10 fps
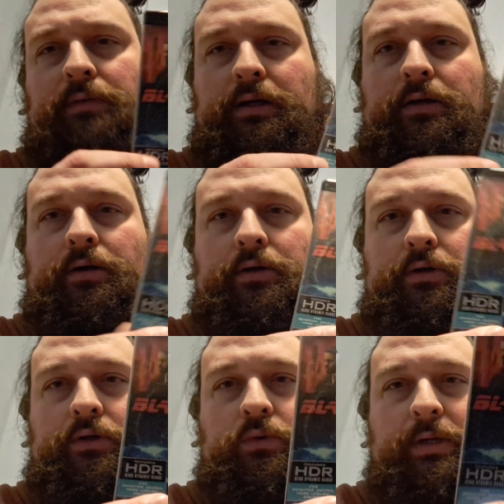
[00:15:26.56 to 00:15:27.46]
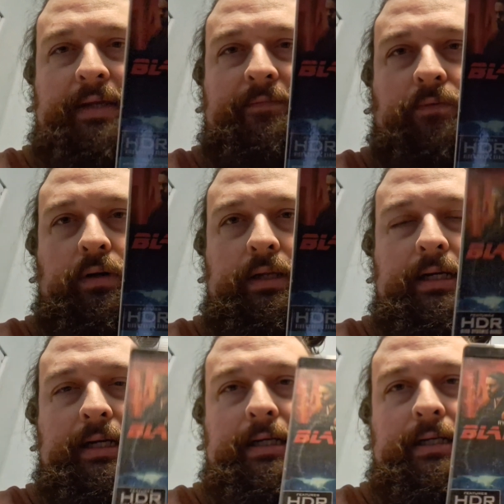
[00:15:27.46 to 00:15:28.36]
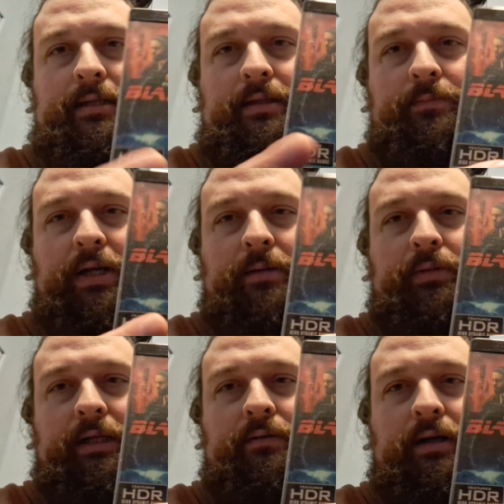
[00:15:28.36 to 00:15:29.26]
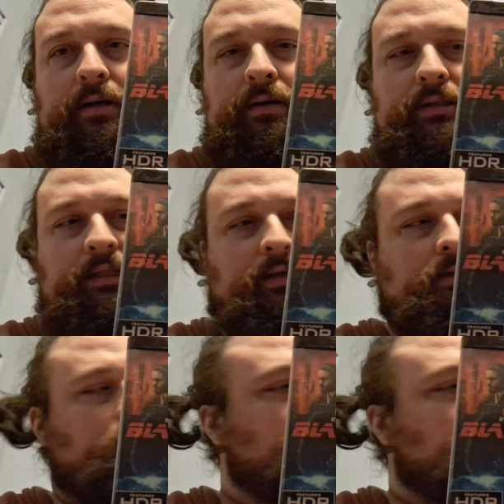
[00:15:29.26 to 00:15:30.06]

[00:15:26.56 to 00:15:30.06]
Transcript: Runner 2049, the better Blade Runner. This is also